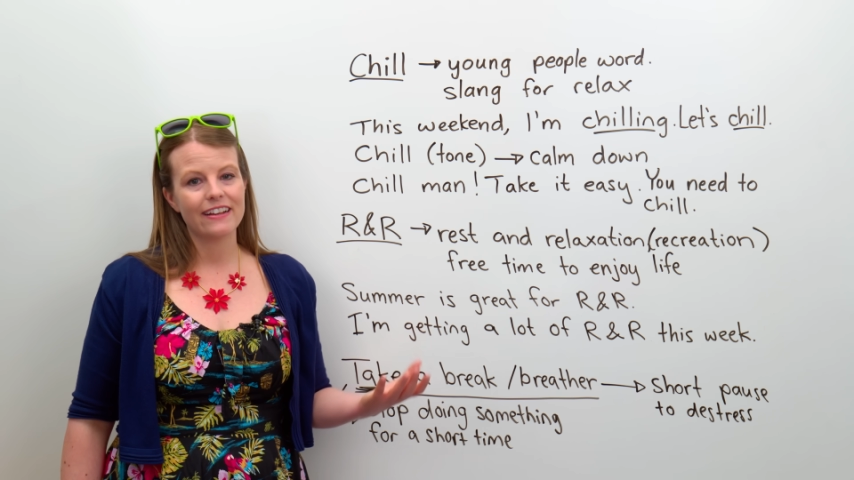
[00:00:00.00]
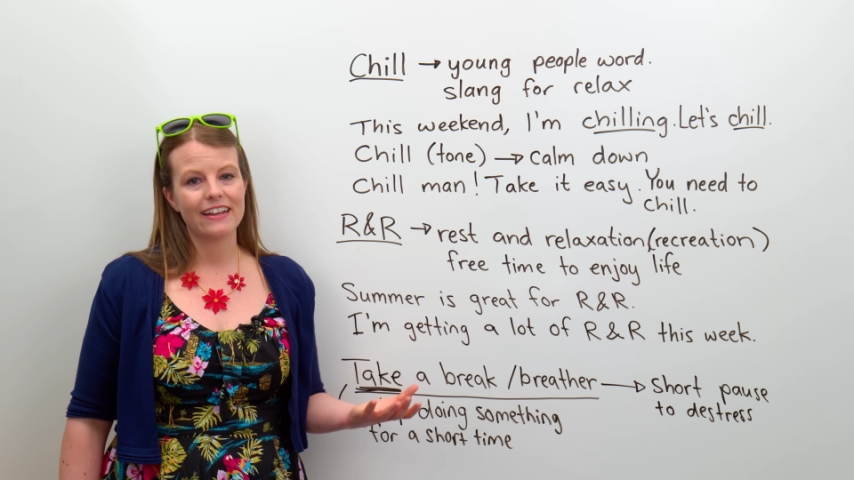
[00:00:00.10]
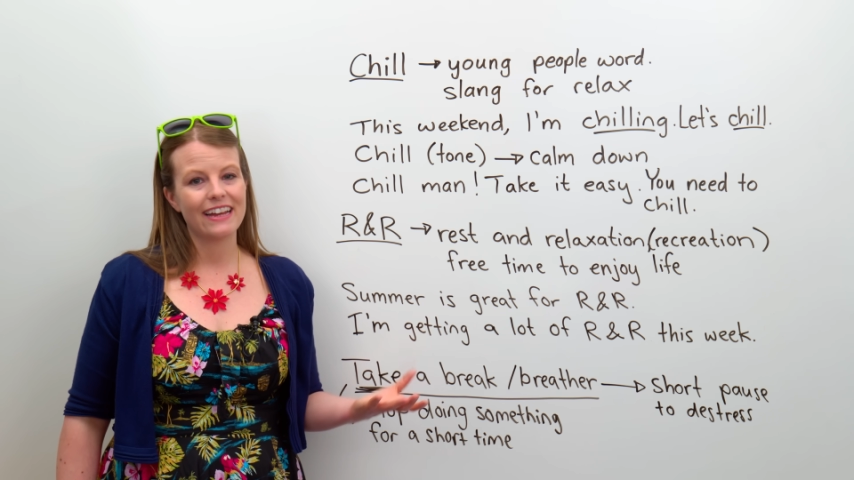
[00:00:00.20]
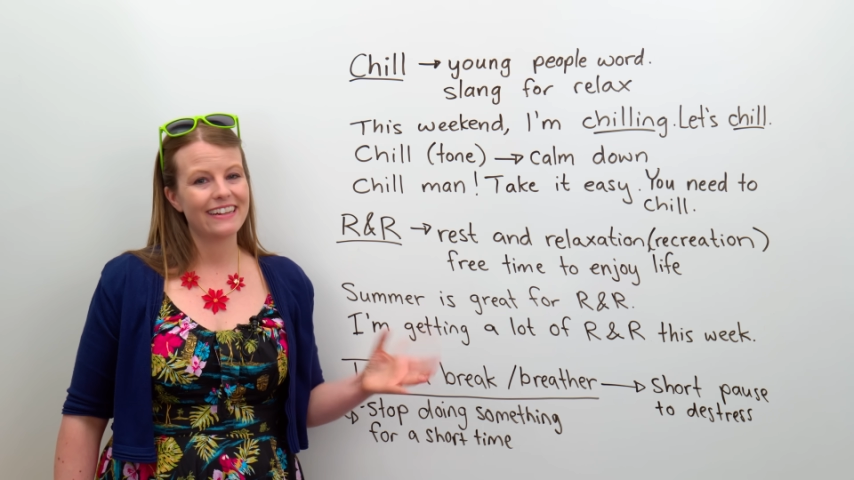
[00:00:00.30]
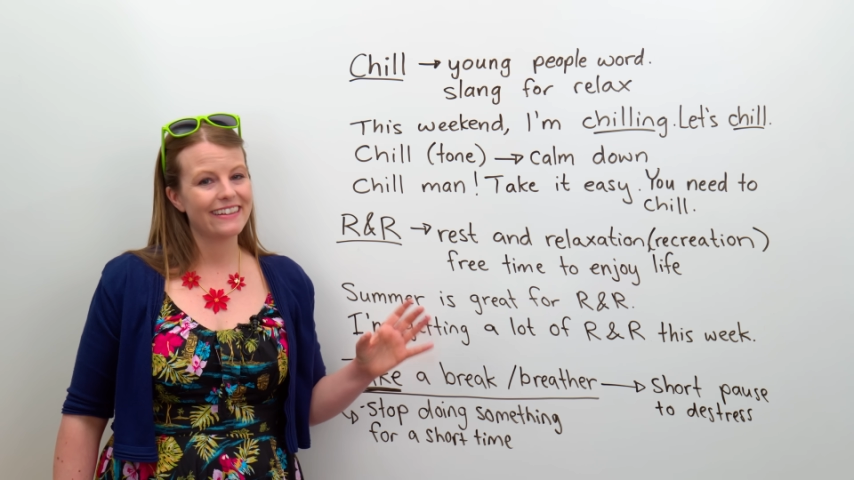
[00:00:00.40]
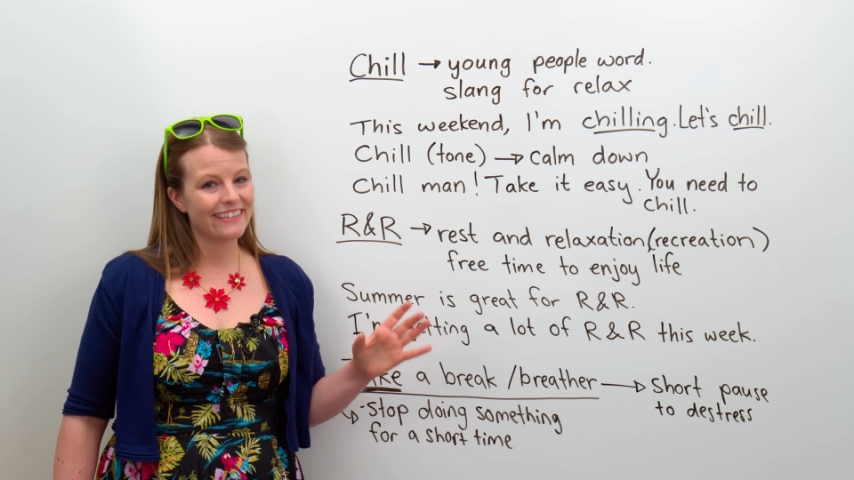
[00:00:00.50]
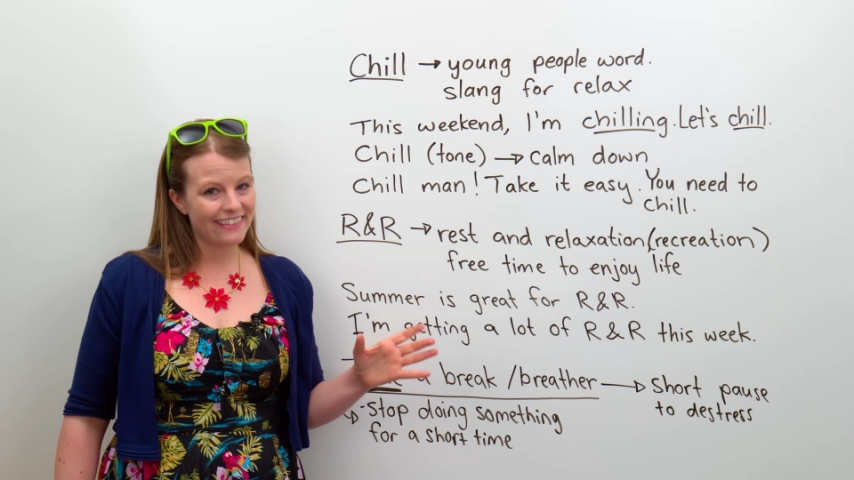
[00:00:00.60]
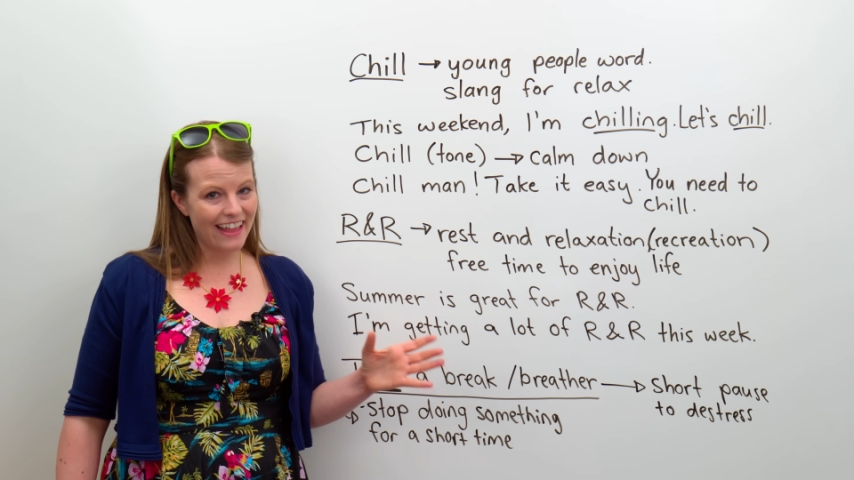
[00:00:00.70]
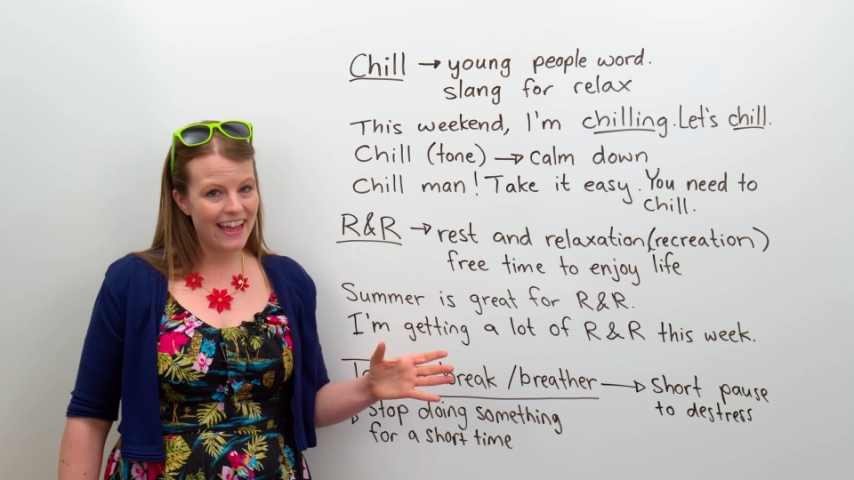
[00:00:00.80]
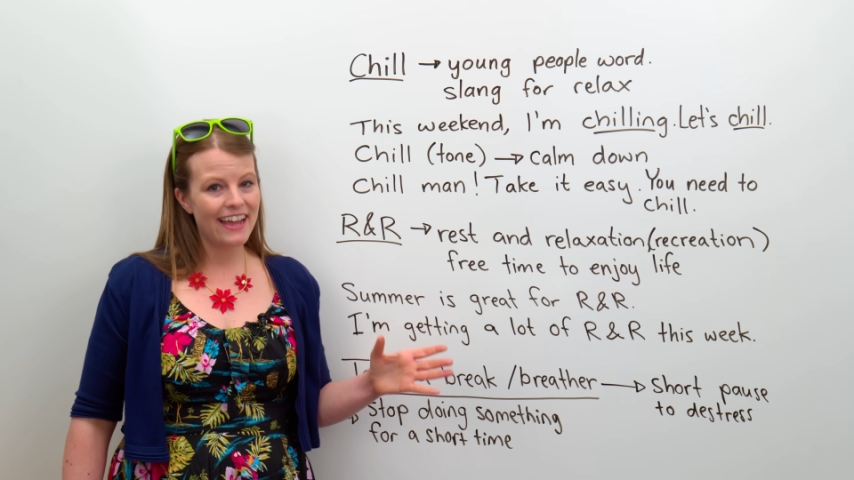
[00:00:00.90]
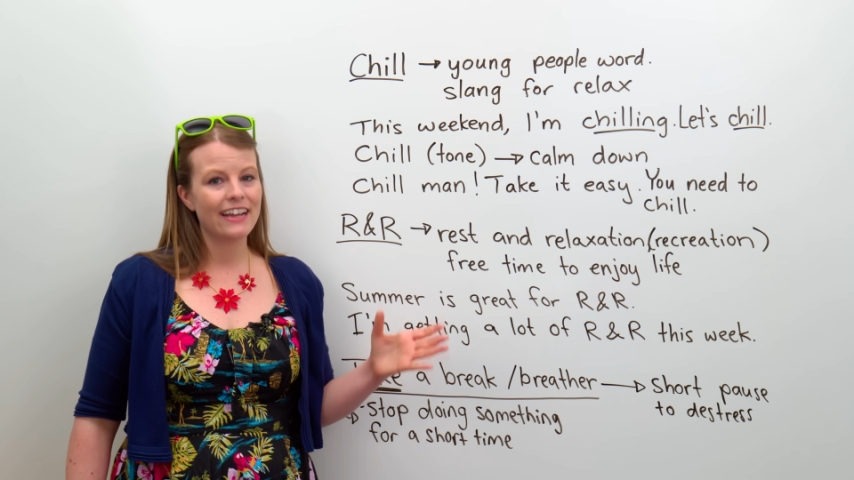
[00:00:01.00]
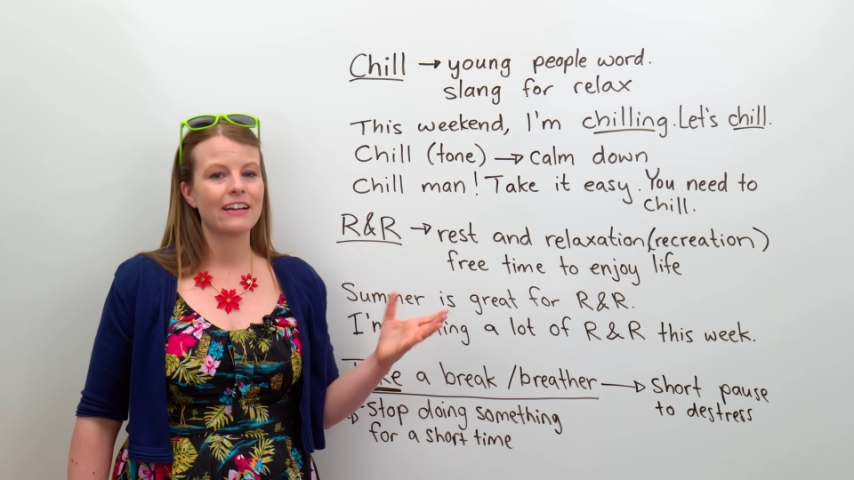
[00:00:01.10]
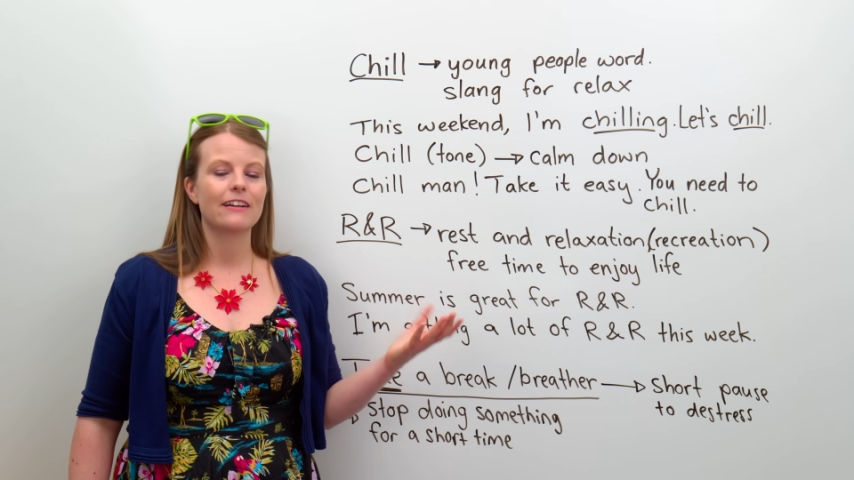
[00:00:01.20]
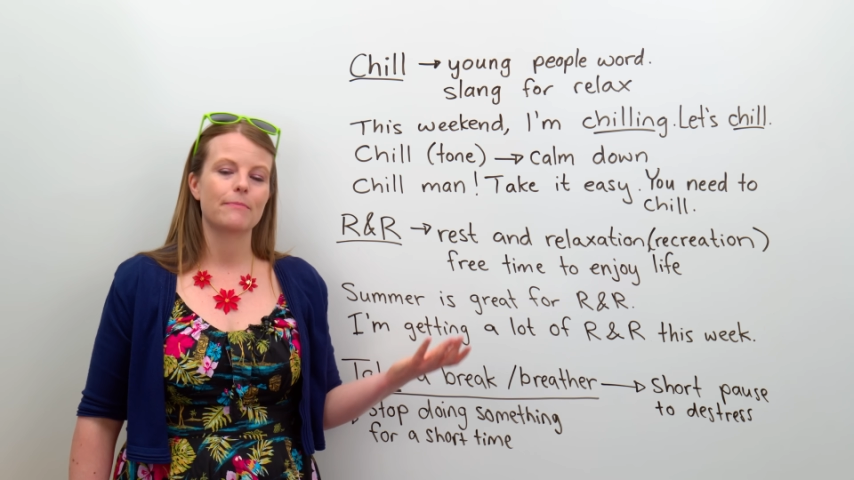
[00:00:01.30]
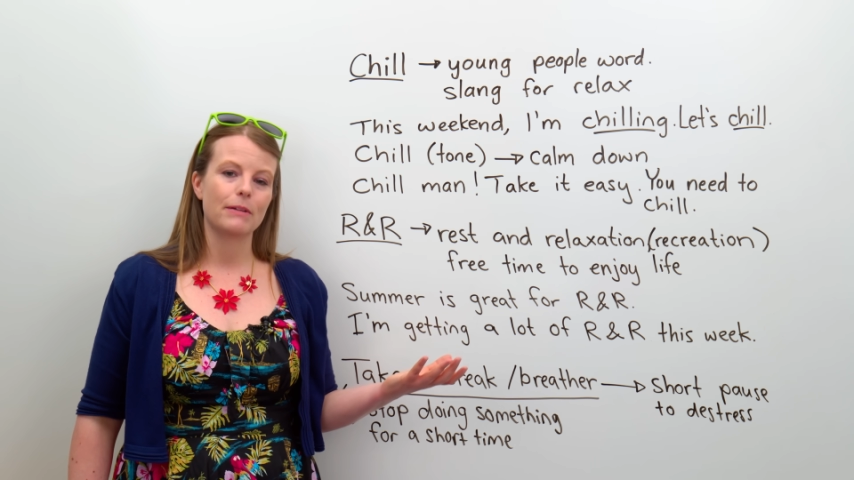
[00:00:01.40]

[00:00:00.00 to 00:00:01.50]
again, it's slang,